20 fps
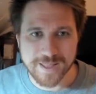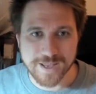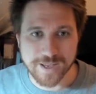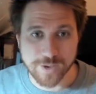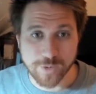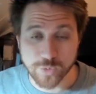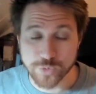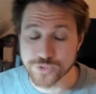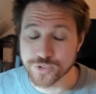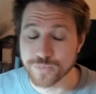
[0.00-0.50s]

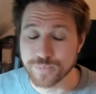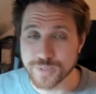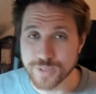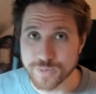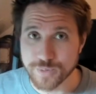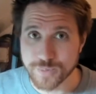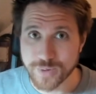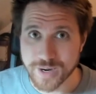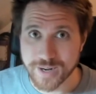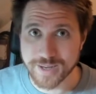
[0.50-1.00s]
also be
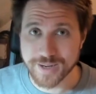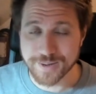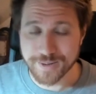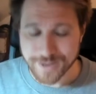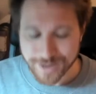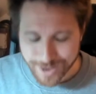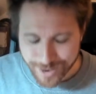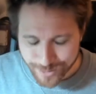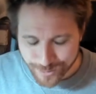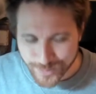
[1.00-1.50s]
aware
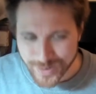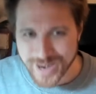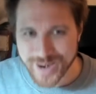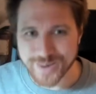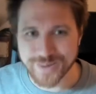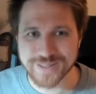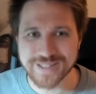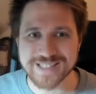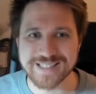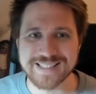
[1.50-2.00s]

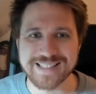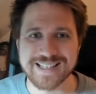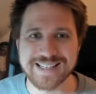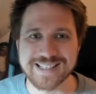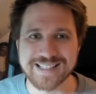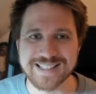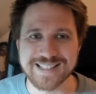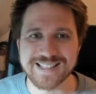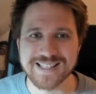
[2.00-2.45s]
that it